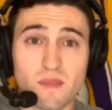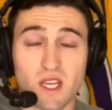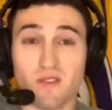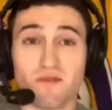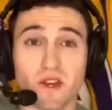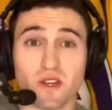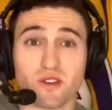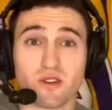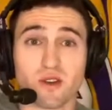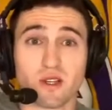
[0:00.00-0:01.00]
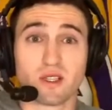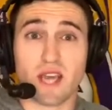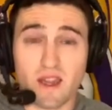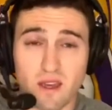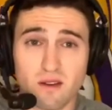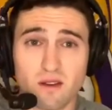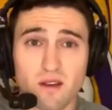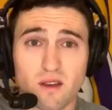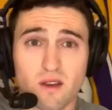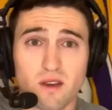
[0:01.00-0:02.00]
he finished second
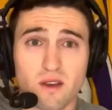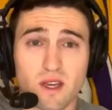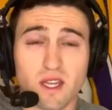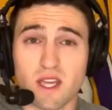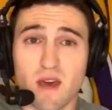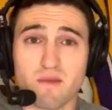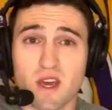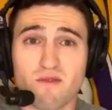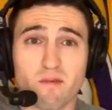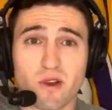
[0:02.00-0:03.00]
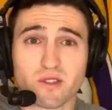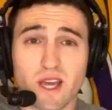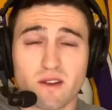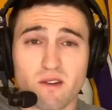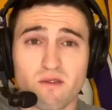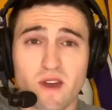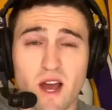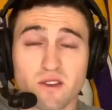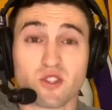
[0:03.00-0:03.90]
in the NBA for most technical fouls.